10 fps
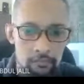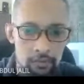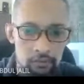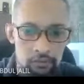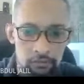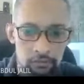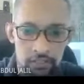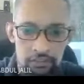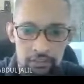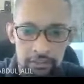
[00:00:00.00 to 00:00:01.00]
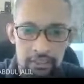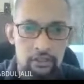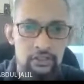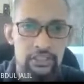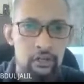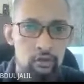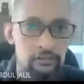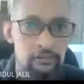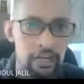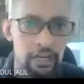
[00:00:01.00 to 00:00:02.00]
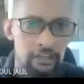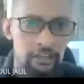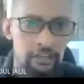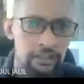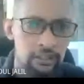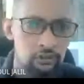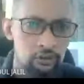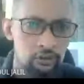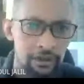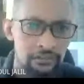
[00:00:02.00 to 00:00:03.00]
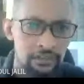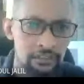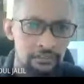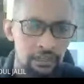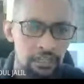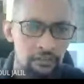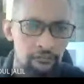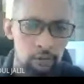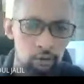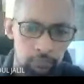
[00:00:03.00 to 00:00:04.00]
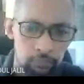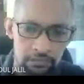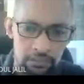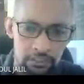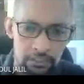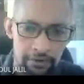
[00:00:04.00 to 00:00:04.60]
Too much there, okay? On the shadows, I can reduce the opacities and the flows basically there,